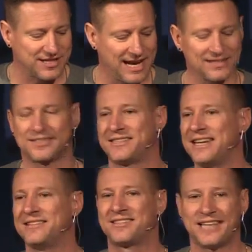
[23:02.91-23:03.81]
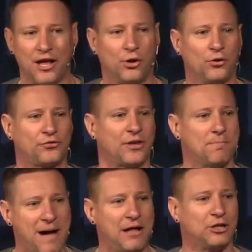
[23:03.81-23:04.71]
can't see cells and
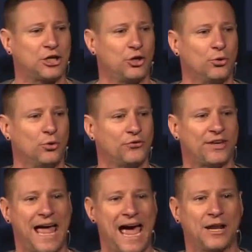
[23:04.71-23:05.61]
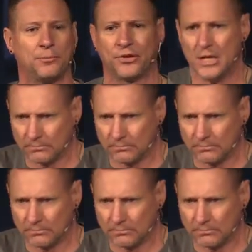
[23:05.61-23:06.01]
molecules and atoms.